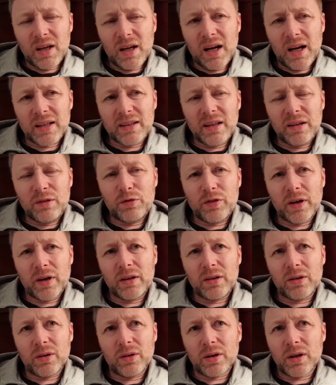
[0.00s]
I did
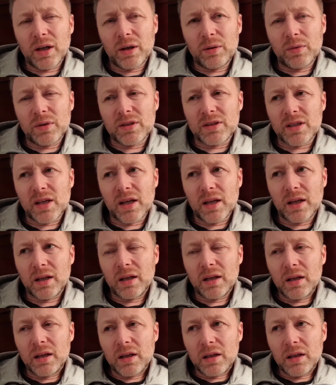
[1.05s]
find out it was, I